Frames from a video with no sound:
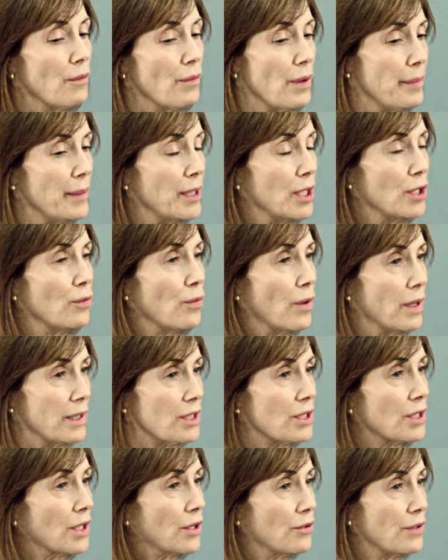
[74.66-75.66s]
the woman who
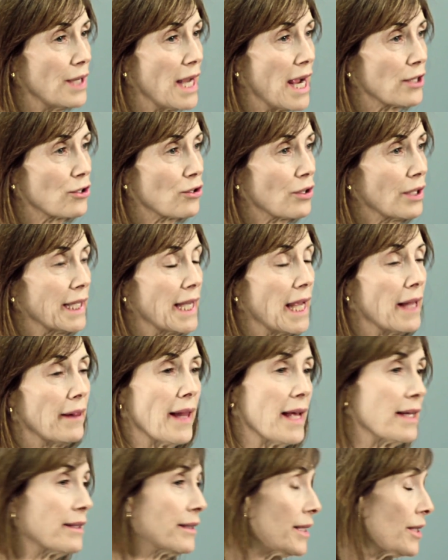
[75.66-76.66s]
wants to go naturally
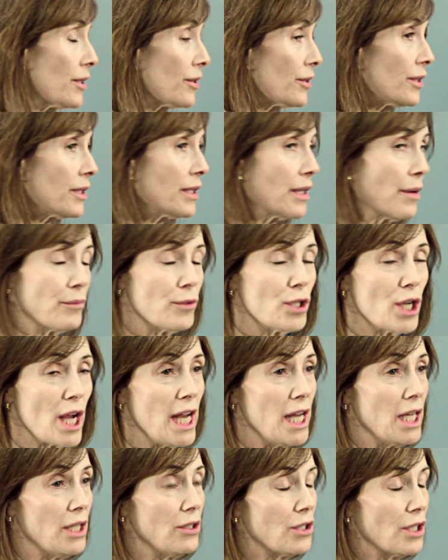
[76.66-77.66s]
unless there's some
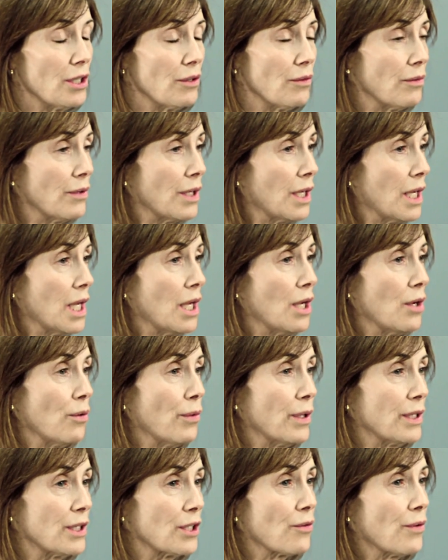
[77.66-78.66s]
change in
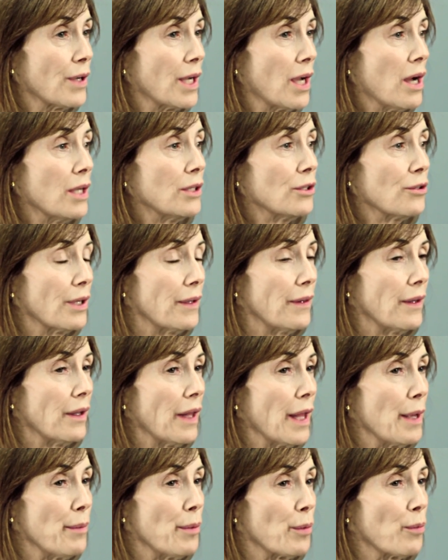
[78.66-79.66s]
what's going on during the
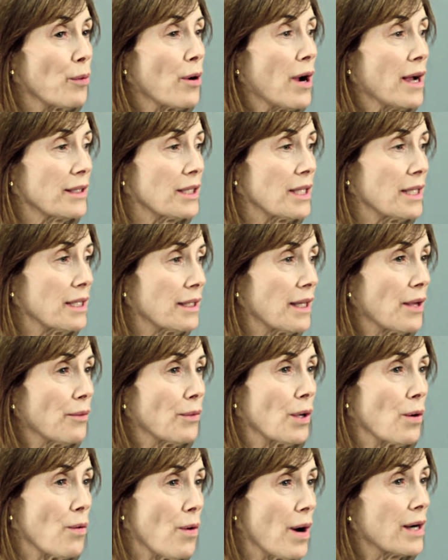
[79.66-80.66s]
labor process that
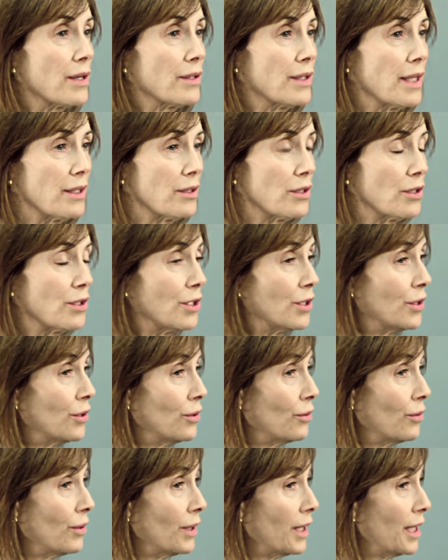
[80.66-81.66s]
requires us
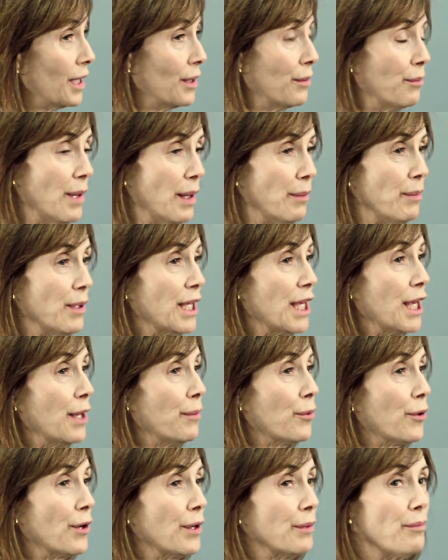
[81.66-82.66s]
to maybe
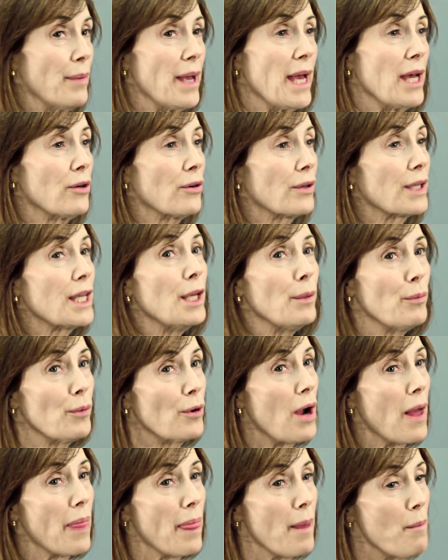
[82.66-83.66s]
keep her in bed or keep
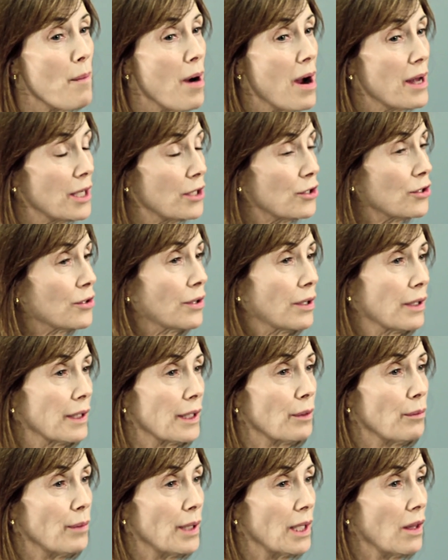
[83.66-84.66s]
her on the monitor a
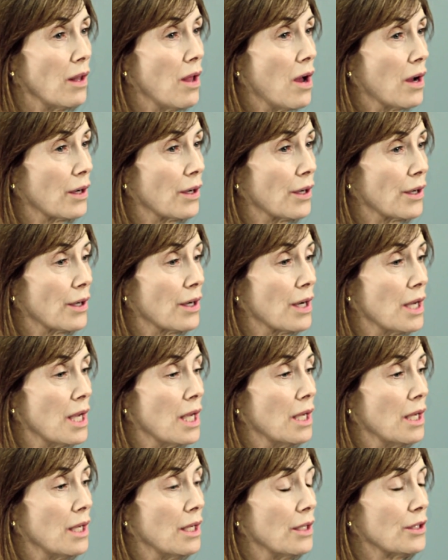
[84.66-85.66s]
little bit longer.
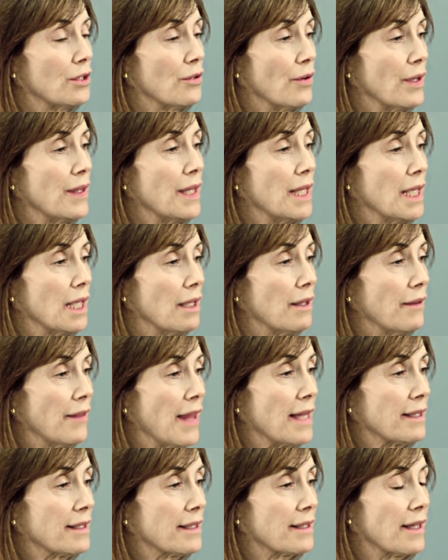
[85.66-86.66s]
So I think
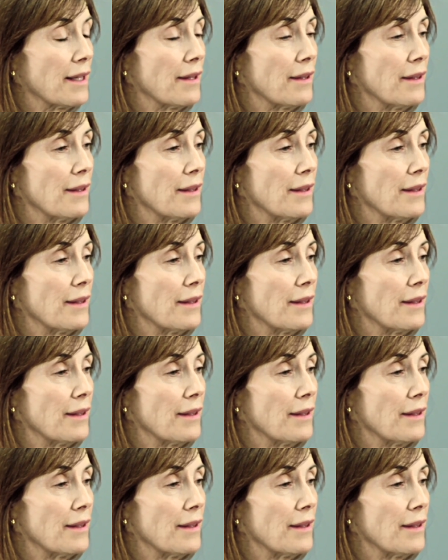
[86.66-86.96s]
that's the